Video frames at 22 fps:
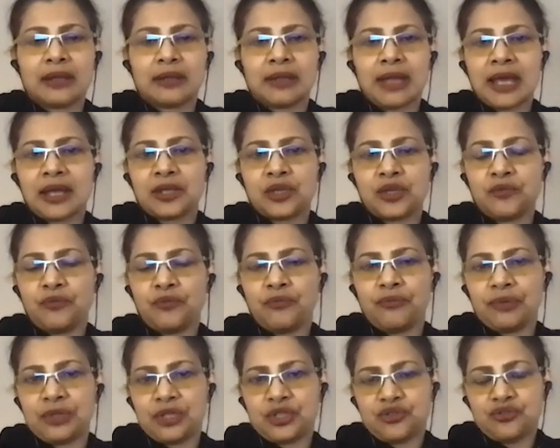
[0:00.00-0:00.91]
Like you
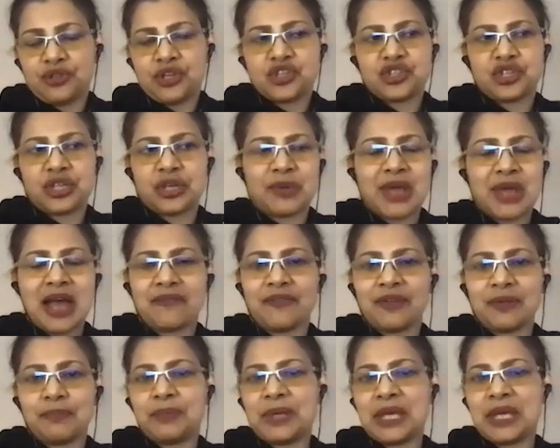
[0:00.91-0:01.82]
we, traditionally we have a
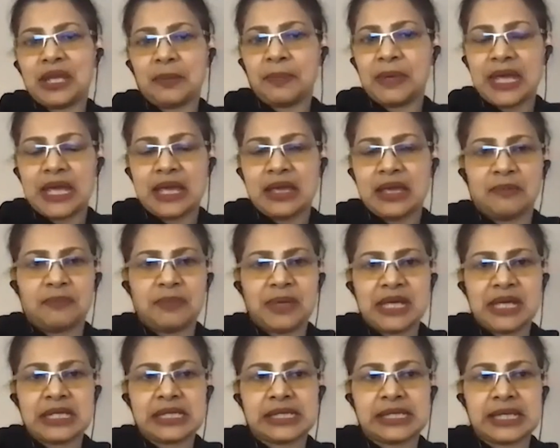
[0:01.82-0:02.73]
B two B and B
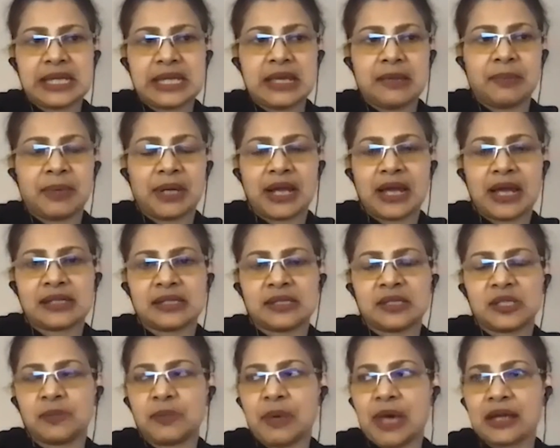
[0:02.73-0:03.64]
two C, but I
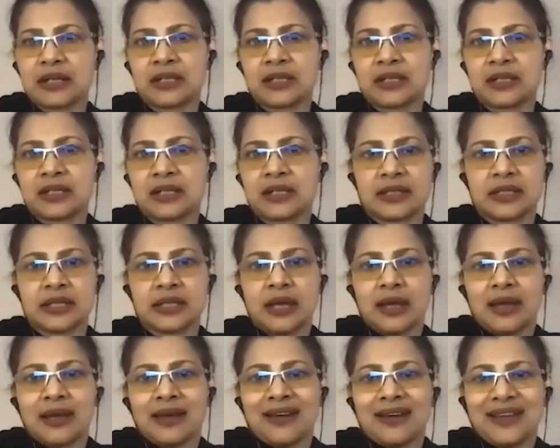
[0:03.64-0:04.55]
suspect that
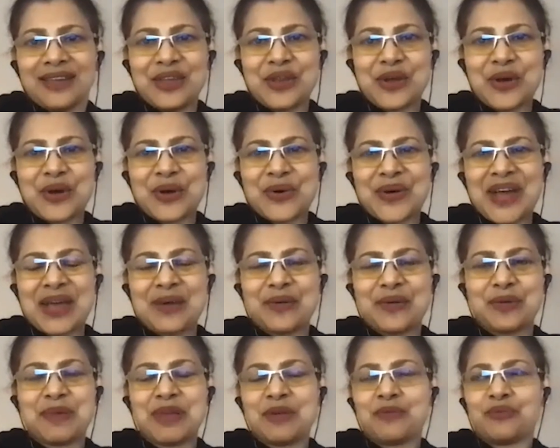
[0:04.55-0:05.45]
you know, it
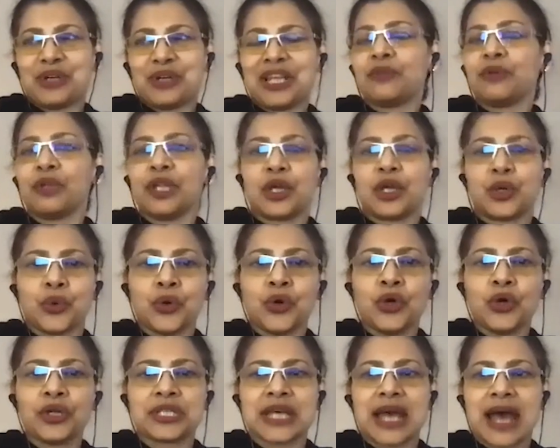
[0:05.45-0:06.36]
would be really, really
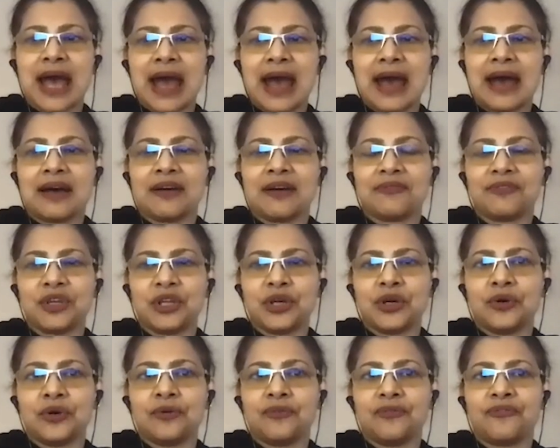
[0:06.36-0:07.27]
cool to have, you
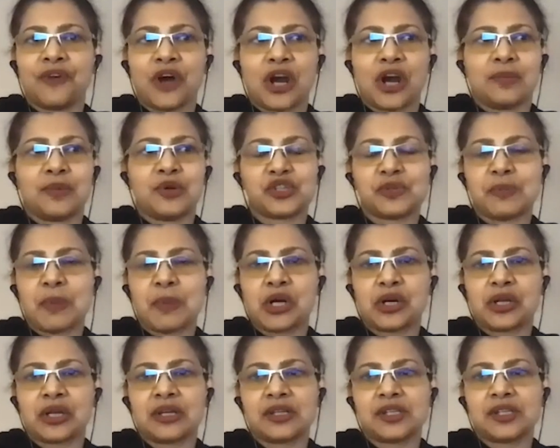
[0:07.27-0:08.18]
know, farmers
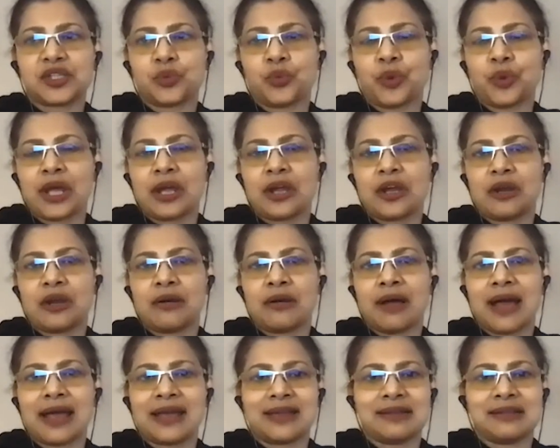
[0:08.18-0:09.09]
markets where
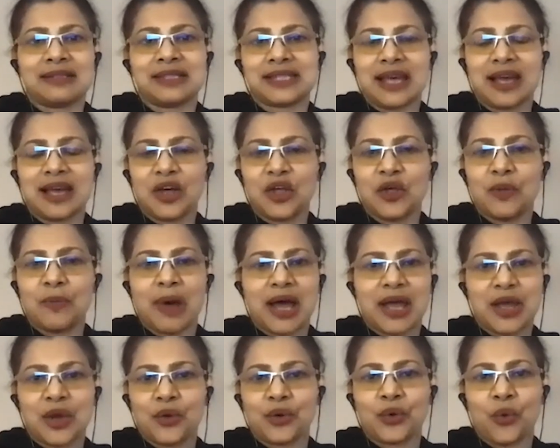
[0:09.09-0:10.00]
I can sell
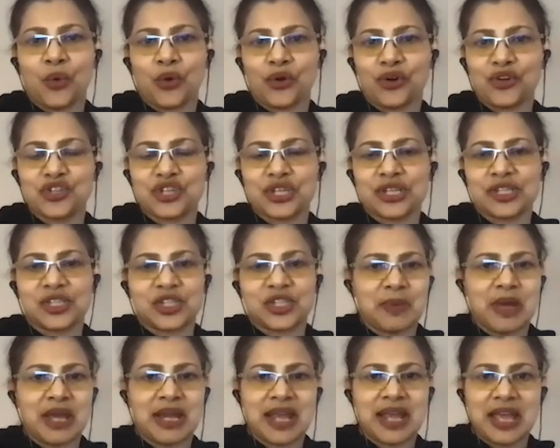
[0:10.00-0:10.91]
my own oranges to
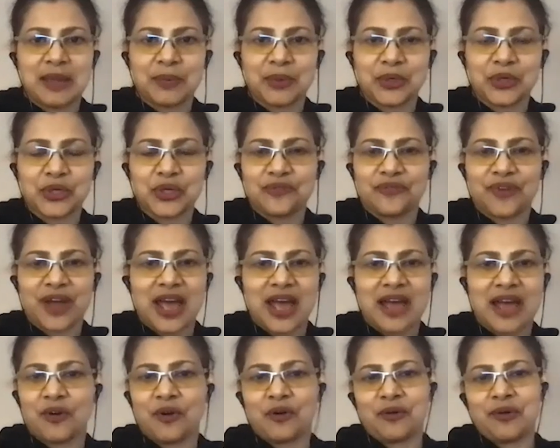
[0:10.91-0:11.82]
my neighbor if I
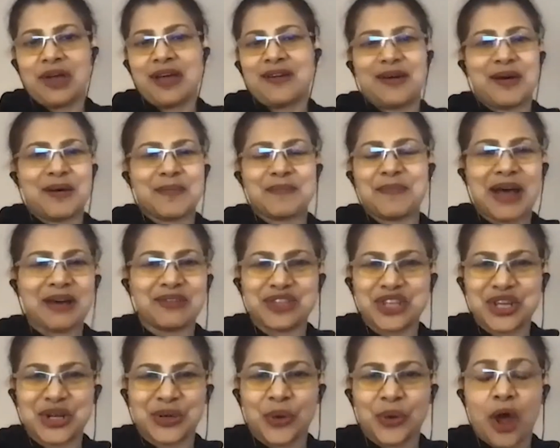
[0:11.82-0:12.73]
have a, a bounty
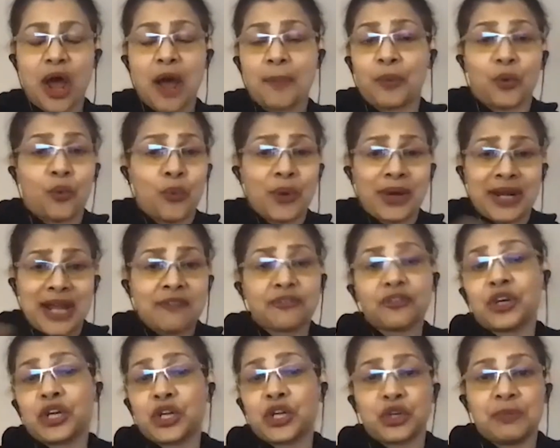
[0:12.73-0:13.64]
crop or whatever
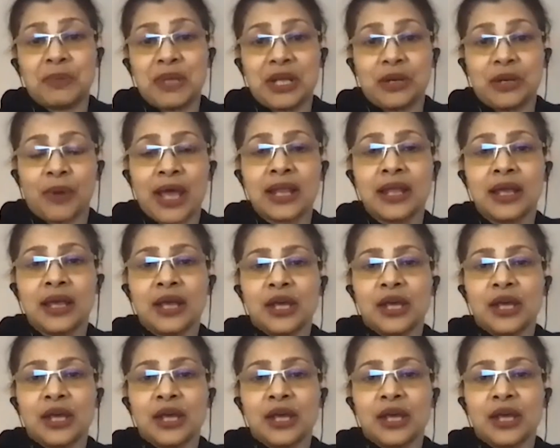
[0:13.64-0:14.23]
it could be, right?